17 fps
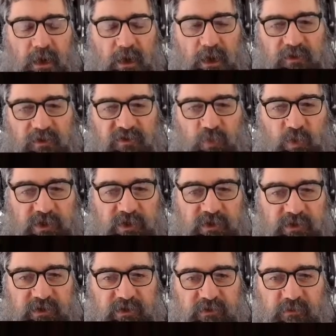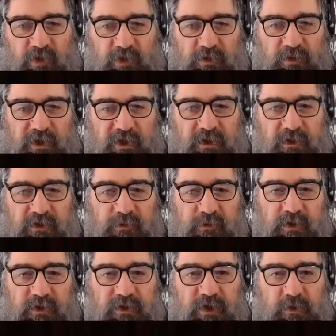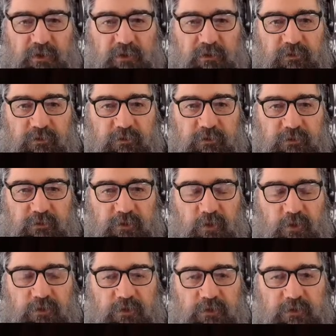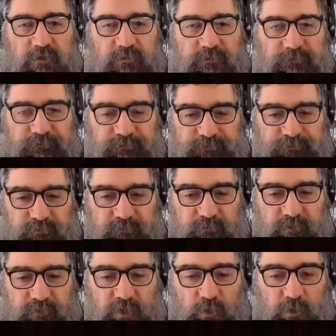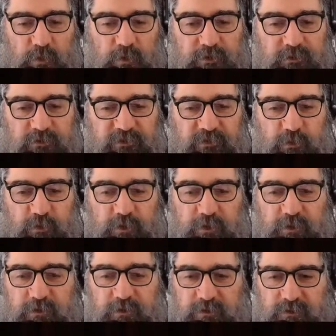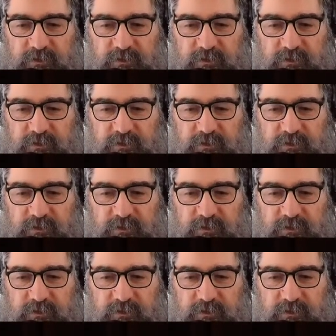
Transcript: a 20-mile-an-hour limit going through Concord, where I used to work.